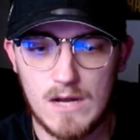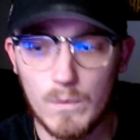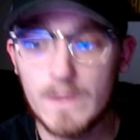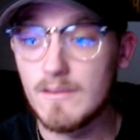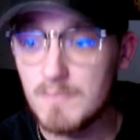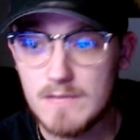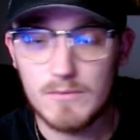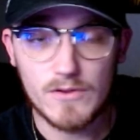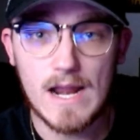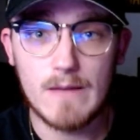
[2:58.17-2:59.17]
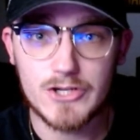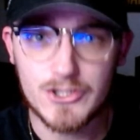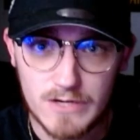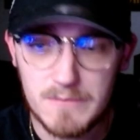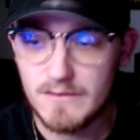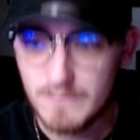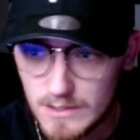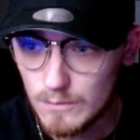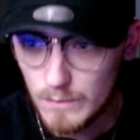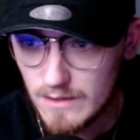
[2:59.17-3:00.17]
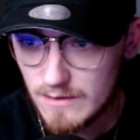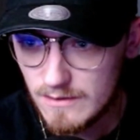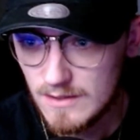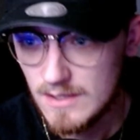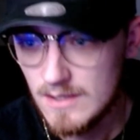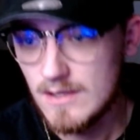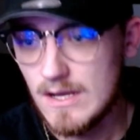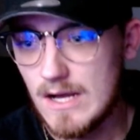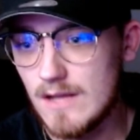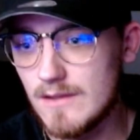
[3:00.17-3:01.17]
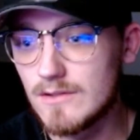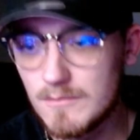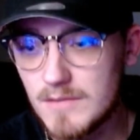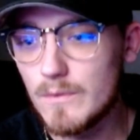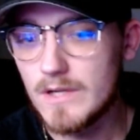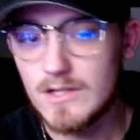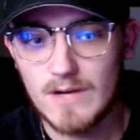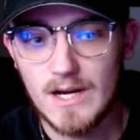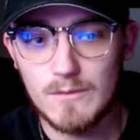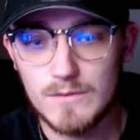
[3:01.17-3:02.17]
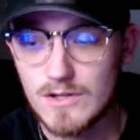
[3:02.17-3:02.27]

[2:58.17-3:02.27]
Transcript: with the people that I was streaming Vigor with. The group that we created was